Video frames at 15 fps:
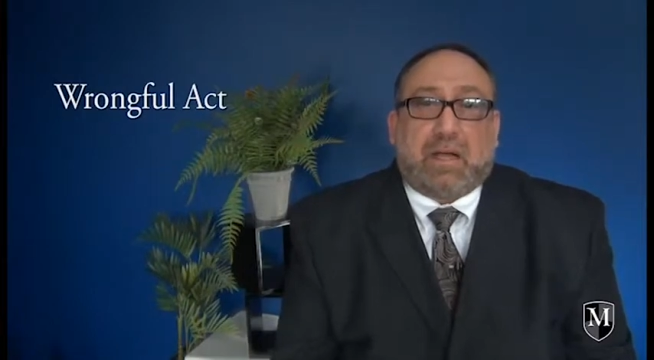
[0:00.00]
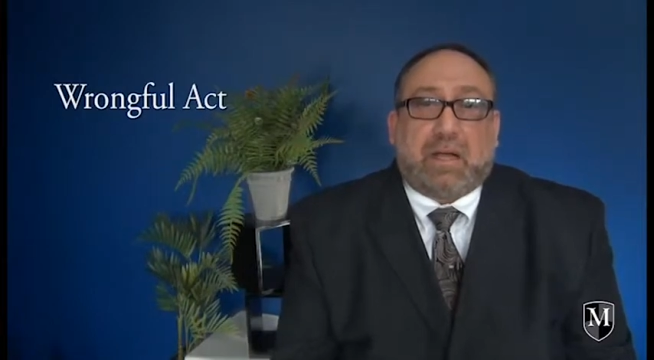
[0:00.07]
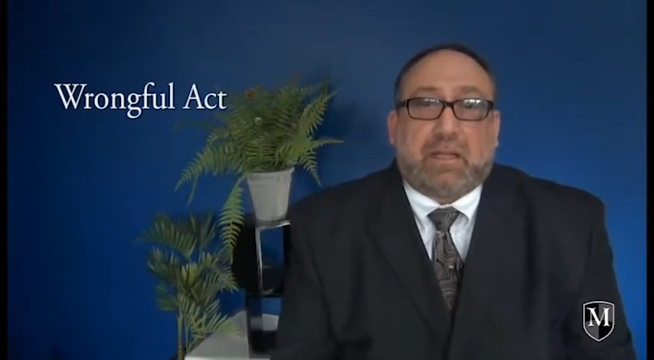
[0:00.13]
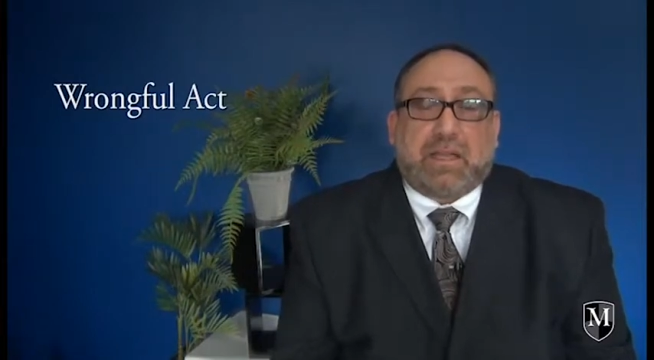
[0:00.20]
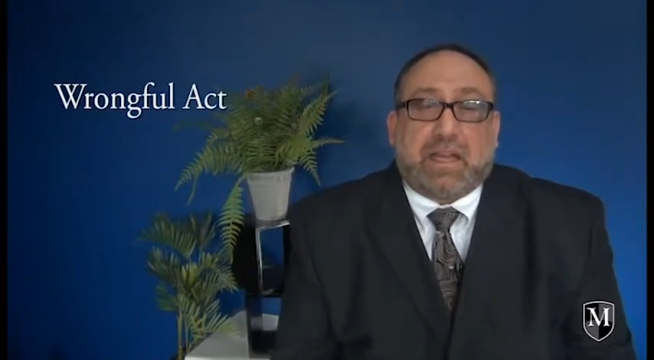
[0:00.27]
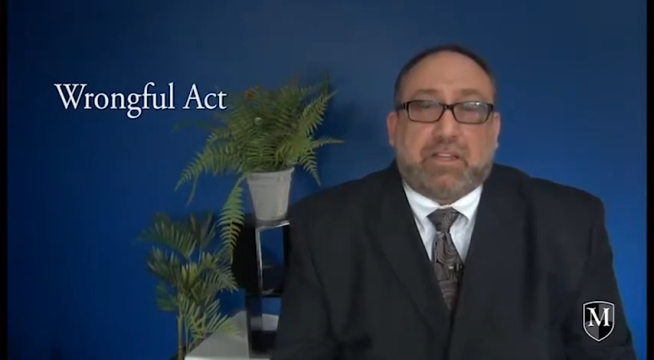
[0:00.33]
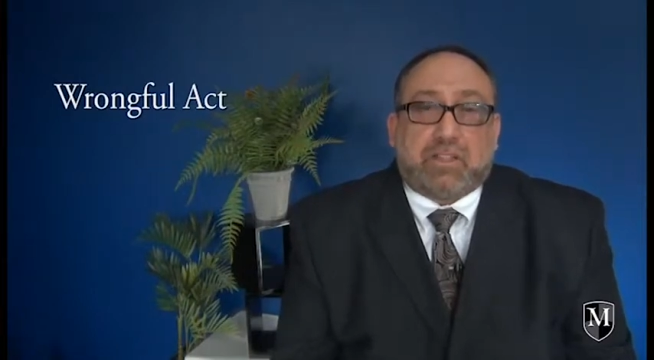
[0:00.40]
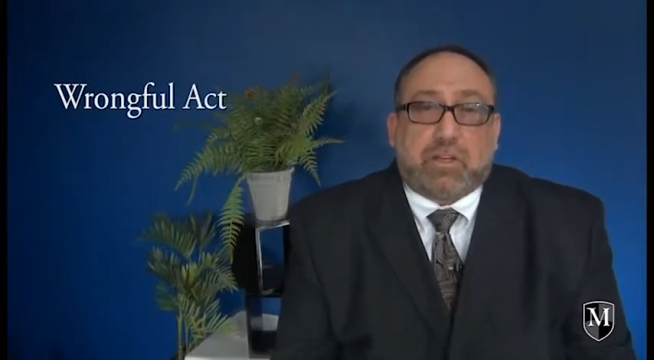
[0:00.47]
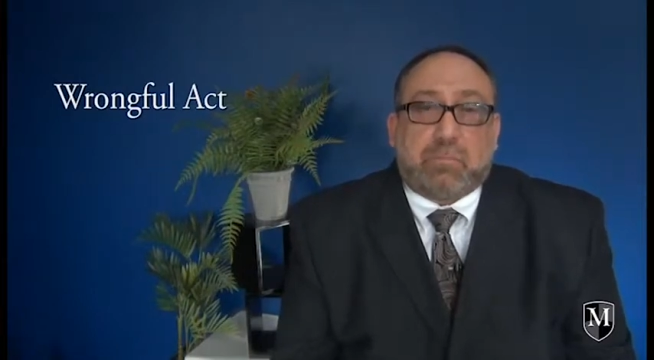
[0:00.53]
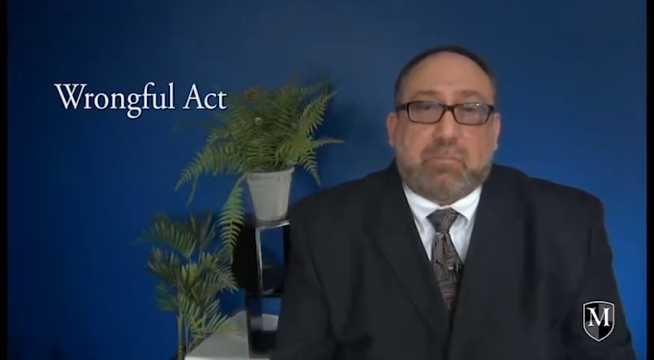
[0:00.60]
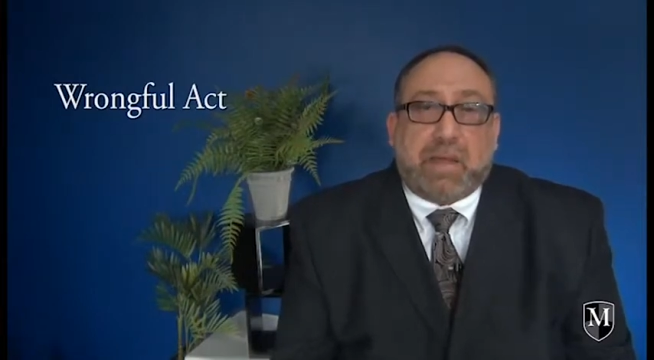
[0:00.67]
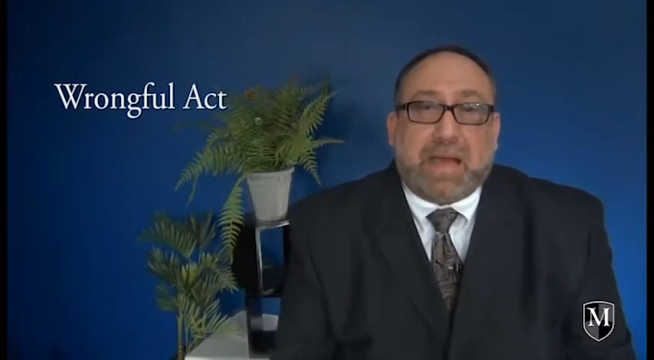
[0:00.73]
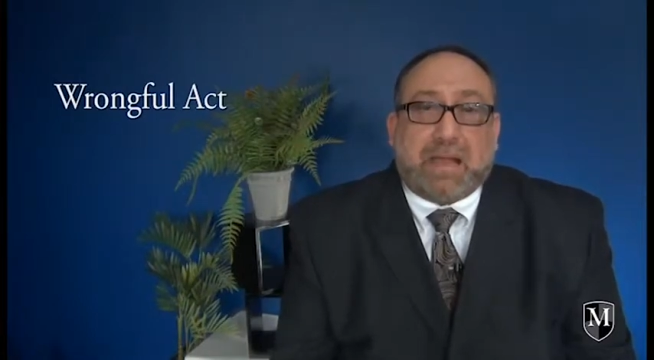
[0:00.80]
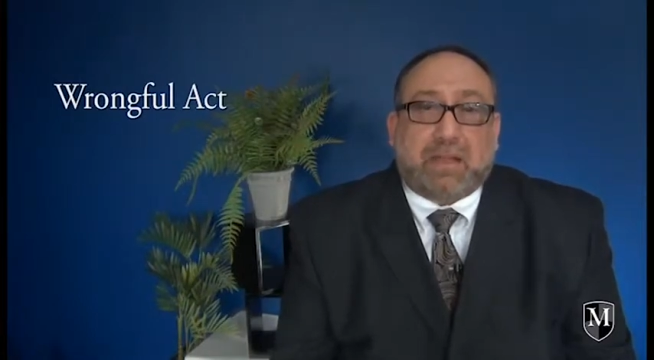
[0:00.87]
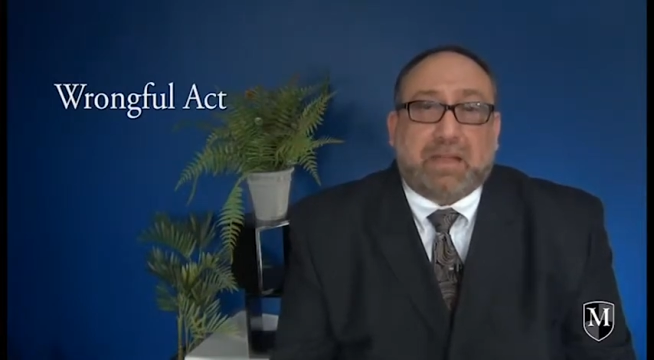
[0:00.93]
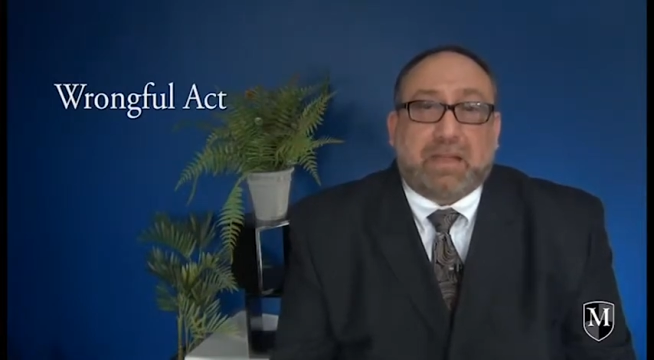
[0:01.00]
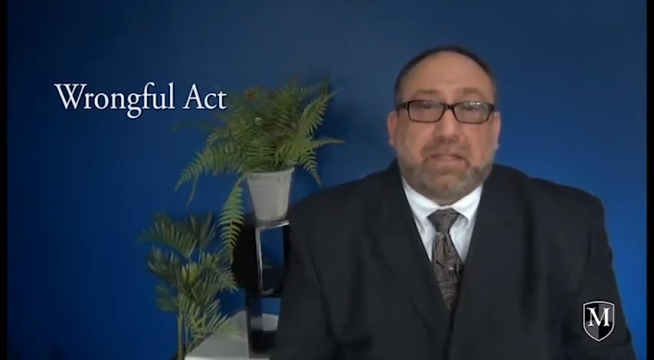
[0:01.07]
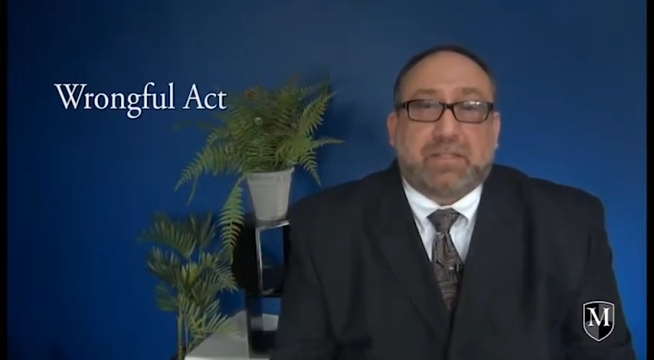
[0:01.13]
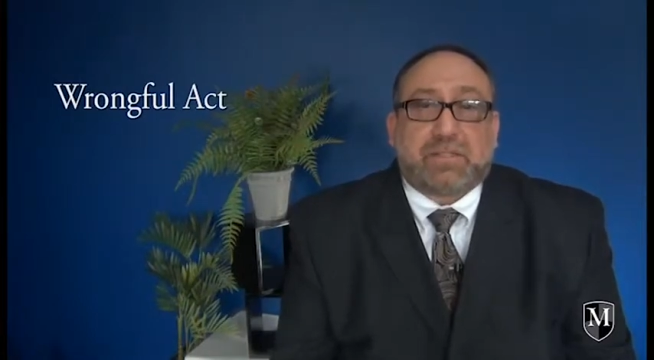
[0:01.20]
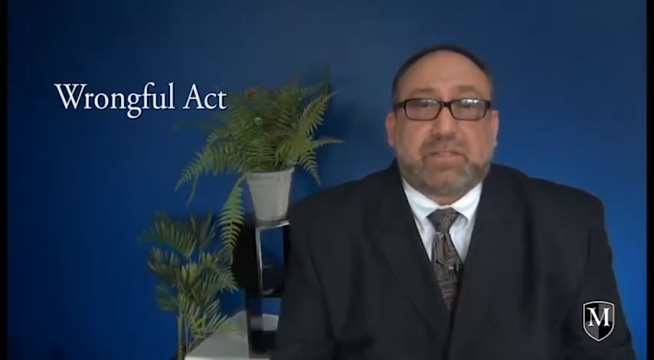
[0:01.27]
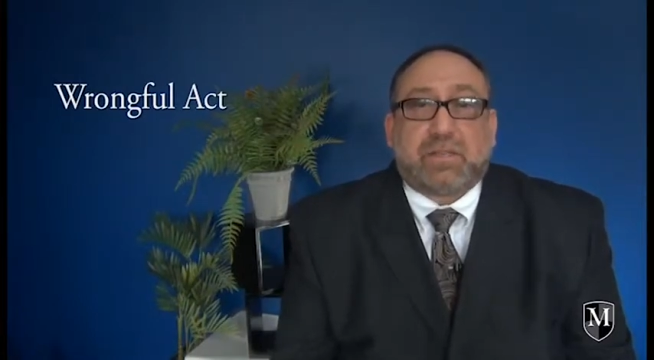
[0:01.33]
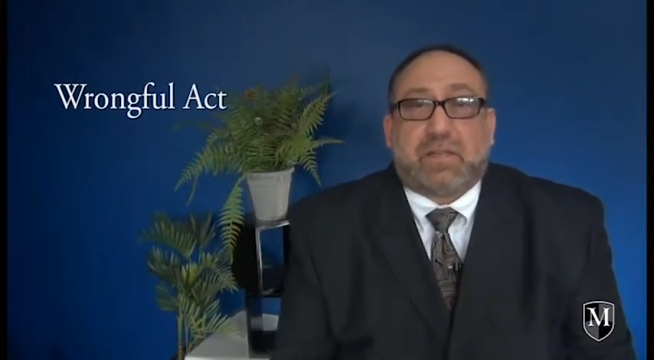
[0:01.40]
election
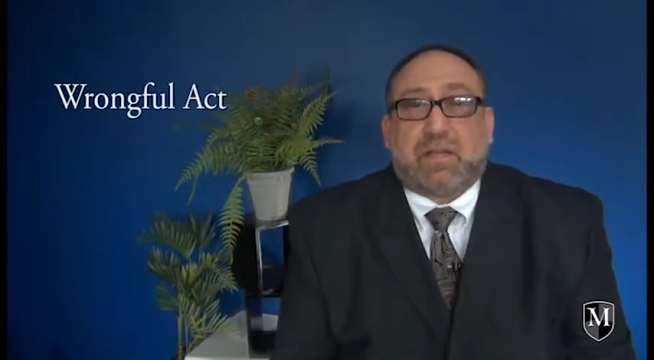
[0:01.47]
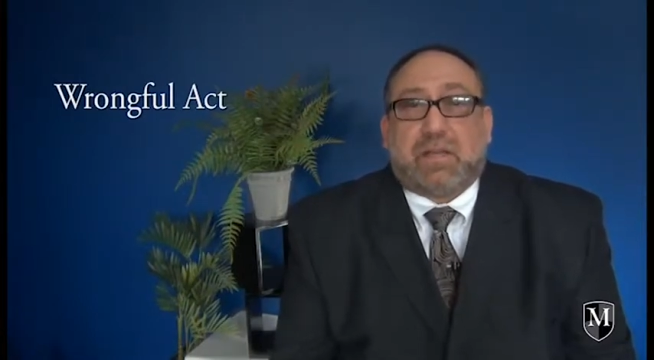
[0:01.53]
ballots,